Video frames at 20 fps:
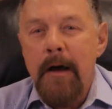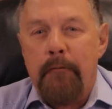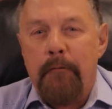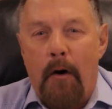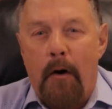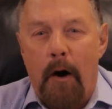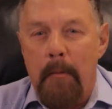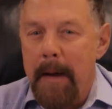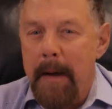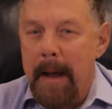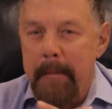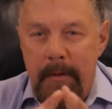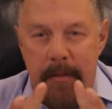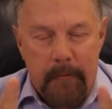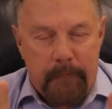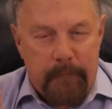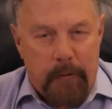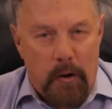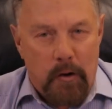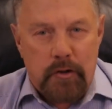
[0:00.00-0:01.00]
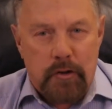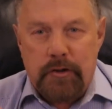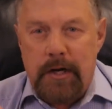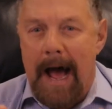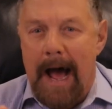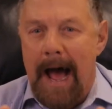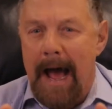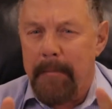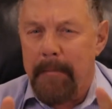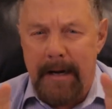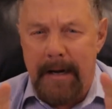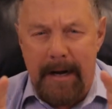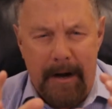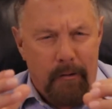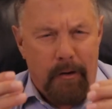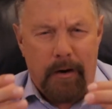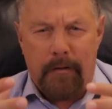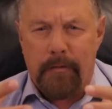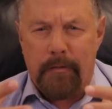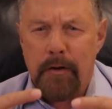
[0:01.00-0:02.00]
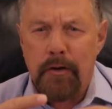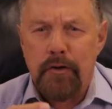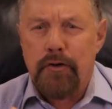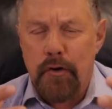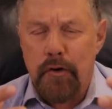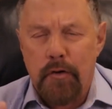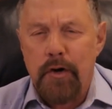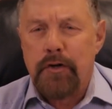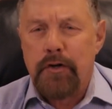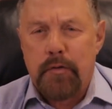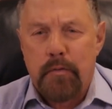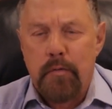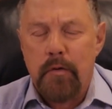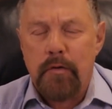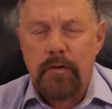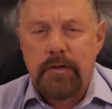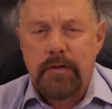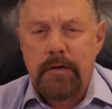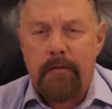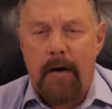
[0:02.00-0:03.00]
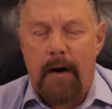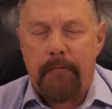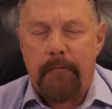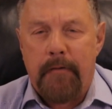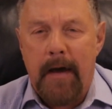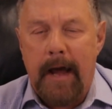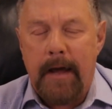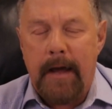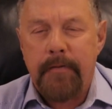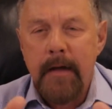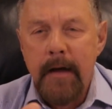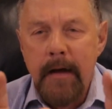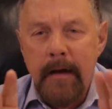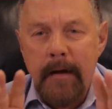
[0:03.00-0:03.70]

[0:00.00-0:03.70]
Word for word: for maybe the first time in hearing the Jewish roots of our faith,